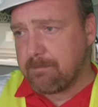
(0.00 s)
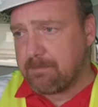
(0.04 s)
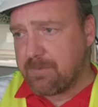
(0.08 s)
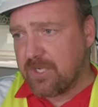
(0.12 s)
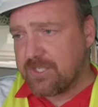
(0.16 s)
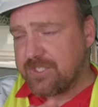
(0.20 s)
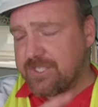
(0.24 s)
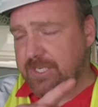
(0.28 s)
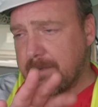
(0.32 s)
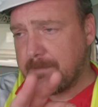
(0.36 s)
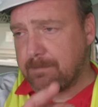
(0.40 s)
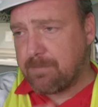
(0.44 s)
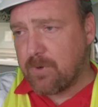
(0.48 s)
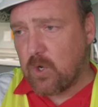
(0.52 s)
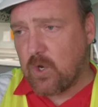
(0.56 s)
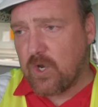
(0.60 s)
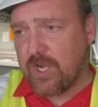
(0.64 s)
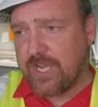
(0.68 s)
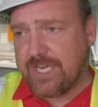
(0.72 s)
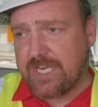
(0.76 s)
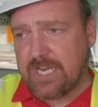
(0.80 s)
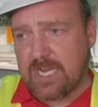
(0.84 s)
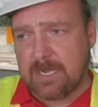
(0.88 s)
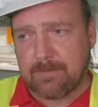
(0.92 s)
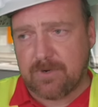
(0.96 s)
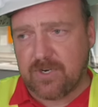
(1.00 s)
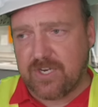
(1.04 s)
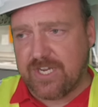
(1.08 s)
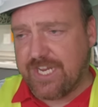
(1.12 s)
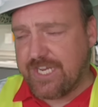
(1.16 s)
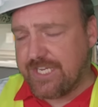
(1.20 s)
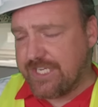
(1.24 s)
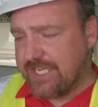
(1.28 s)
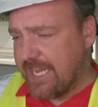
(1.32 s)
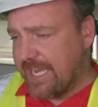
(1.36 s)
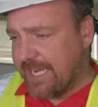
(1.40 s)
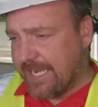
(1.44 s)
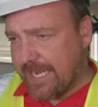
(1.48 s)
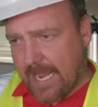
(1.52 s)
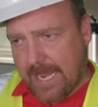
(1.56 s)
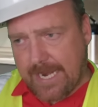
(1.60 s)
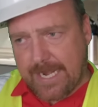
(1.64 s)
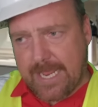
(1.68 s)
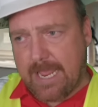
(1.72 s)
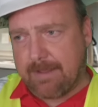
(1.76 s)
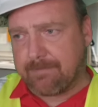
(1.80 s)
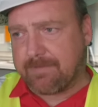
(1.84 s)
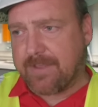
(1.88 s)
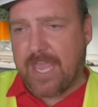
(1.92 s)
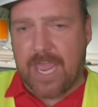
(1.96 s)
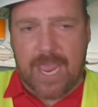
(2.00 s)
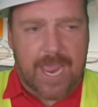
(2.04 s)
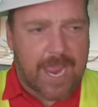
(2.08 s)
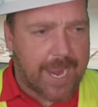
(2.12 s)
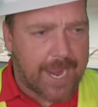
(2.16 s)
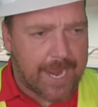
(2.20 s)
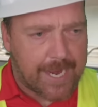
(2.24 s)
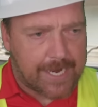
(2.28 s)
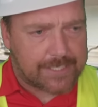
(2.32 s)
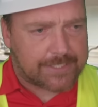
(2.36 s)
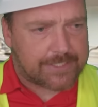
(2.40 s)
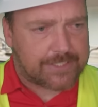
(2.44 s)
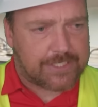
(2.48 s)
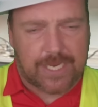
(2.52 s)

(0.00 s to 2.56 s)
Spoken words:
Put your employee number in. You ain't got to have cash.